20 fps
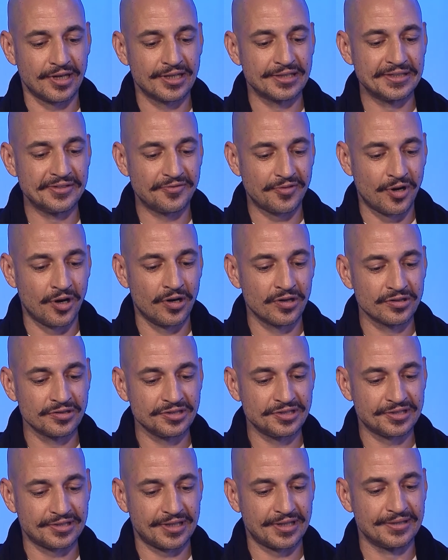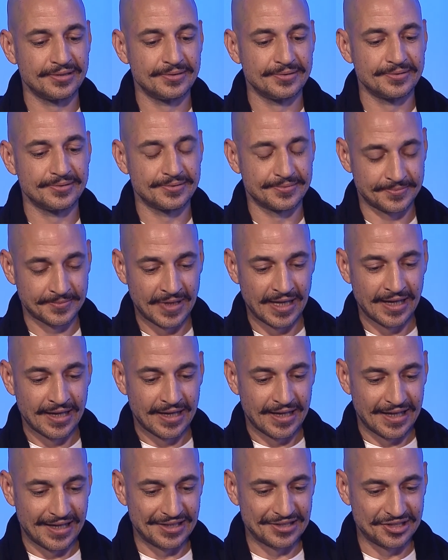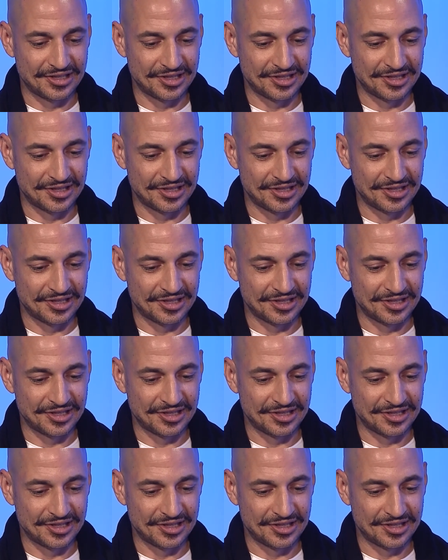end of August, and in